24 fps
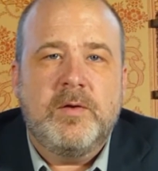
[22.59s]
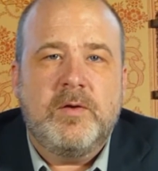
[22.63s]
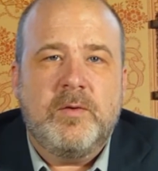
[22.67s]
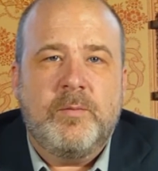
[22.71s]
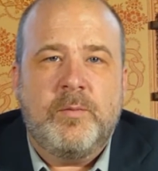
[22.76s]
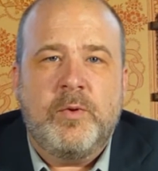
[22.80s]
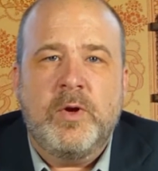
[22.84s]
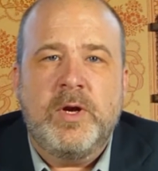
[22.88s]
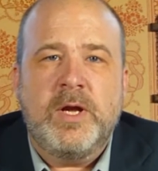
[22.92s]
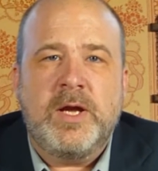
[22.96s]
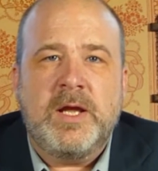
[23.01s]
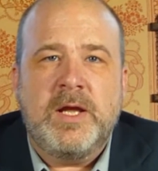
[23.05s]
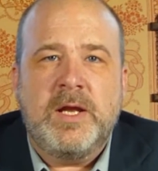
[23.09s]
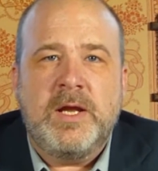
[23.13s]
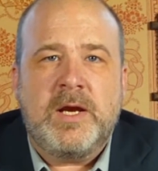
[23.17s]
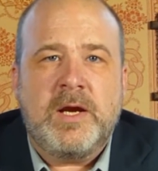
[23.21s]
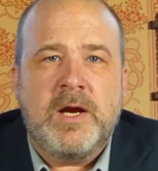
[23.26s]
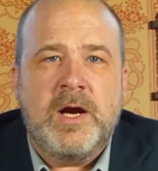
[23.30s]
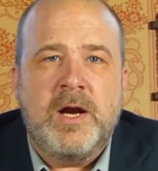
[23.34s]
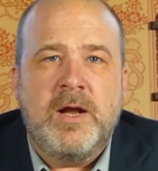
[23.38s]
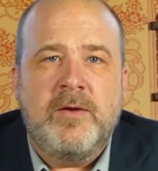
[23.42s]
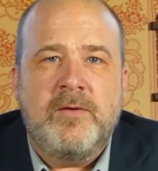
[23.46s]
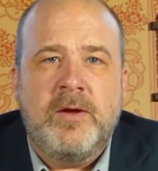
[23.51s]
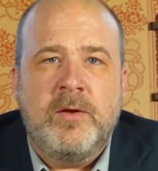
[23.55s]
to putting any
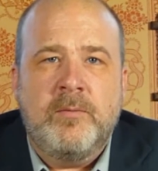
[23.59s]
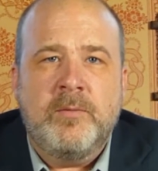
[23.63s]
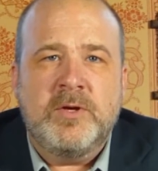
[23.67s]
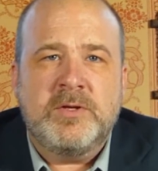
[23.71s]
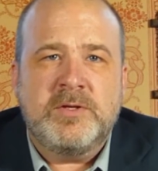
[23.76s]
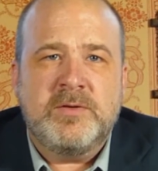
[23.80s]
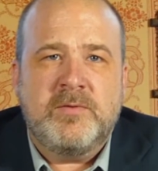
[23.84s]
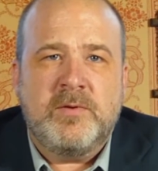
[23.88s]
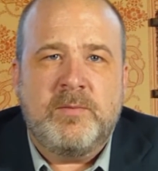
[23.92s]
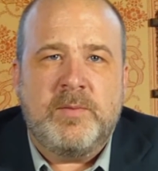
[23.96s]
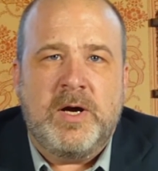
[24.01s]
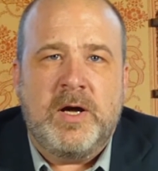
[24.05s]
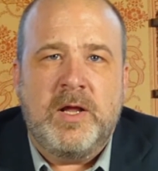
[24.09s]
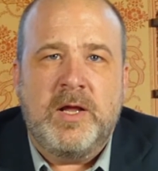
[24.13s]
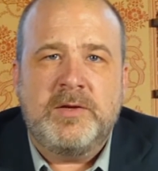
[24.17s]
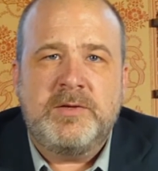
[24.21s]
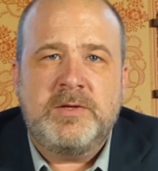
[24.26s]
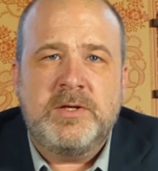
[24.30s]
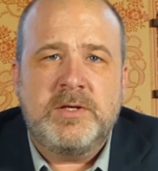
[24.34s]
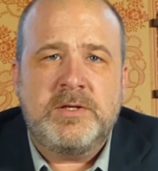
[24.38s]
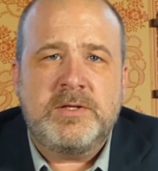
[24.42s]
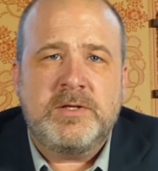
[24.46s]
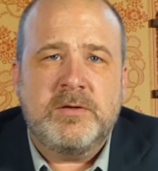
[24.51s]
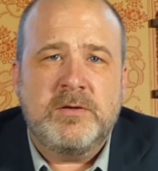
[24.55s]
kind of image of a
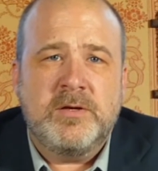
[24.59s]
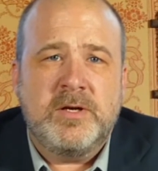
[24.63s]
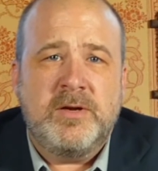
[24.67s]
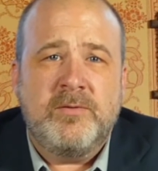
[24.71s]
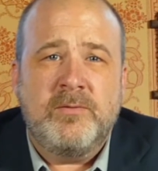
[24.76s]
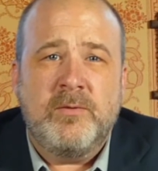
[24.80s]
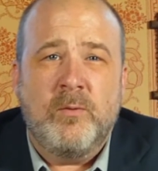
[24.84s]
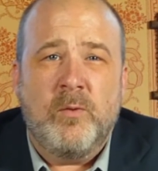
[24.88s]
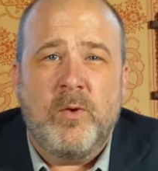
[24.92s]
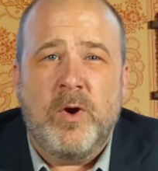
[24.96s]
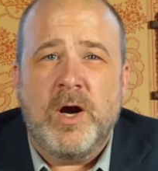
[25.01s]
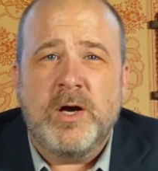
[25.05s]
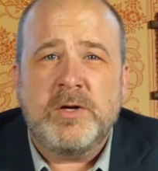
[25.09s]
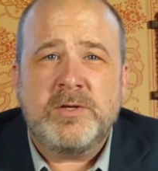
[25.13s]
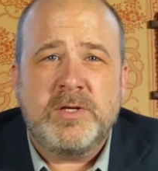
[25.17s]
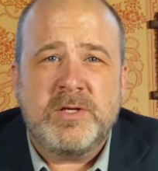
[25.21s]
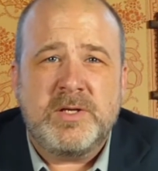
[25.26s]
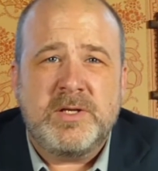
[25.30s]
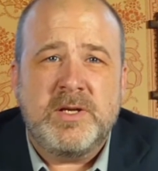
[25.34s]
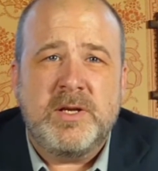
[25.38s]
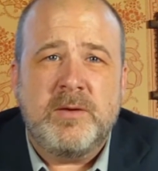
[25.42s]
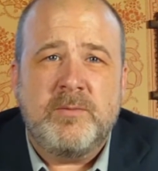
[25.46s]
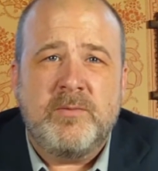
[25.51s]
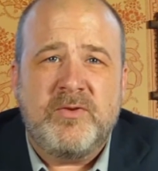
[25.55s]
politician or even
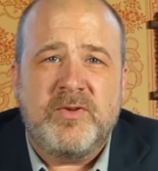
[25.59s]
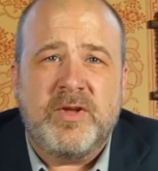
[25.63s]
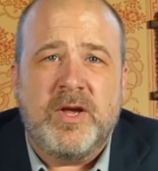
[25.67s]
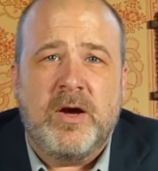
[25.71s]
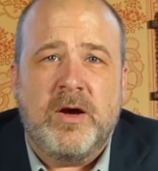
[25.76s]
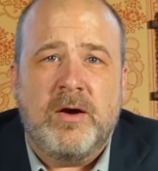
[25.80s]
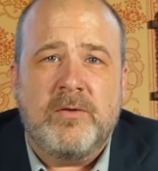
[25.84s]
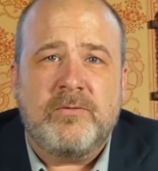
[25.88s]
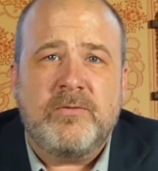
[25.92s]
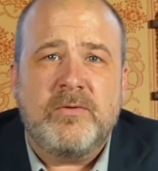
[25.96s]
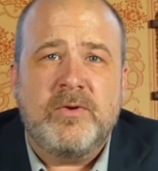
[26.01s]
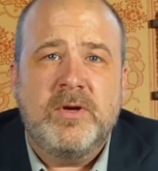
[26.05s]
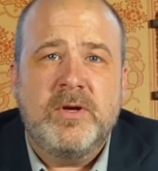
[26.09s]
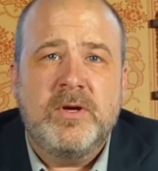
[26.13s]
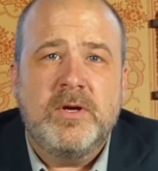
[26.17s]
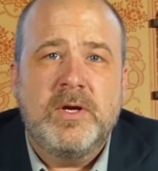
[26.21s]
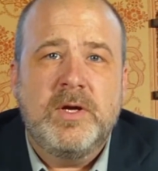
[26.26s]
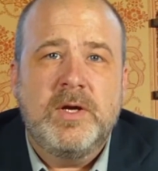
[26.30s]
Washington himself